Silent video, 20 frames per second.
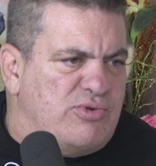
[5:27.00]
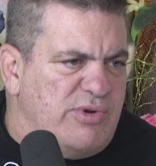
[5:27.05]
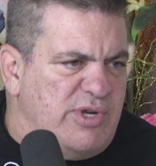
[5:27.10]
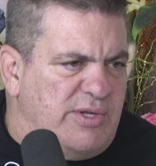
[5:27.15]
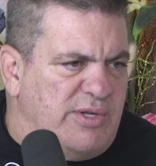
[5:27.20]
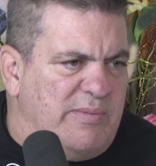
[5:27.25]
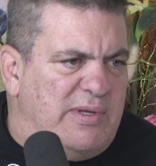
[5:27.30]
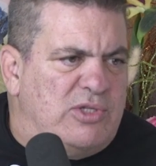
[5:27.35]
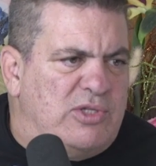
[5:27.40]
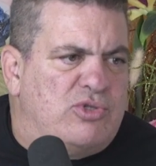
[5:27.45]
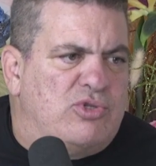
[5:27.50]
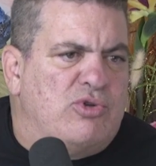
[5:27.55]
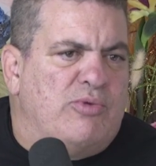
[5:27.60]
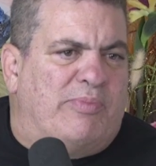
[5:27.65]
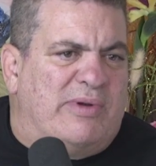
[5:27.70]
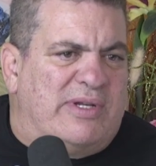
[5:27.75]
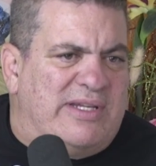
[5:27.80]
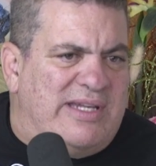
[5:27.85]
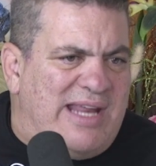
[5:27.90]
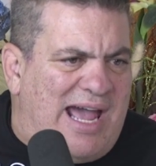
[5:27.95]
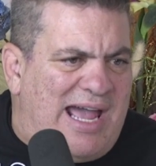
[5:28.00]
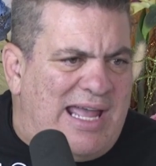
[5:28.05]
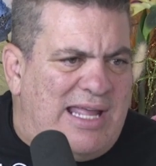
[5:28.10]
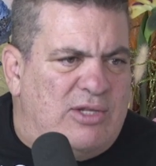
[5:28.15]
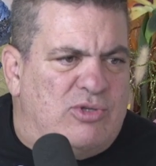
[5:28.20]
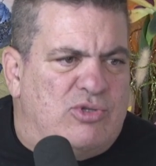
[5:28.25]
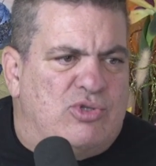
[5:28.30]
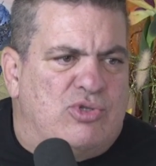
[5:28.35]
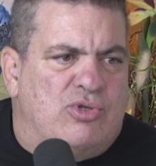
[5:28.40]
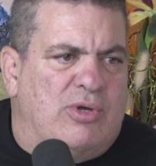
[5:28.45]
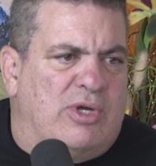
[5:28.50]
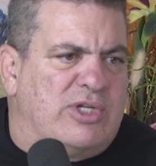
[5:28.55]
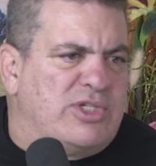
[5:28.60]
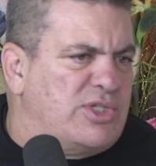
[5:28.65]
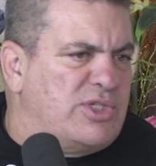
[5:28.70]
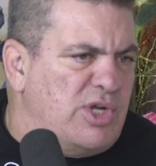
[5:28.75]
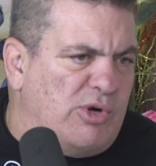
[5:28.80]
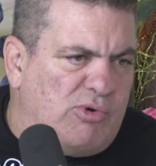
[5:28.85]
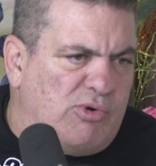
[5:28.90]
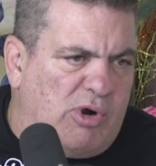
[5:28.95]
treatment, super diet,
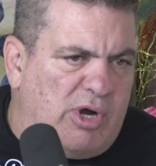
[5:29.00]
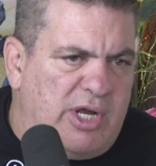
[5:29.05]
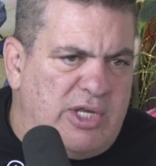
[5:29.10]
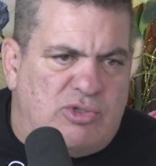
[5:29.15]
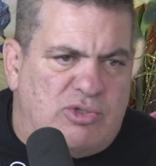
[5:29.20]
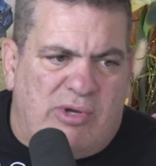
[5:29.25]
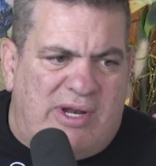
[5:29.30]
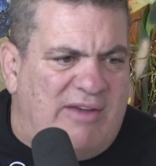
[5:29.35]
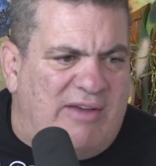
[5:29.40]
steroids,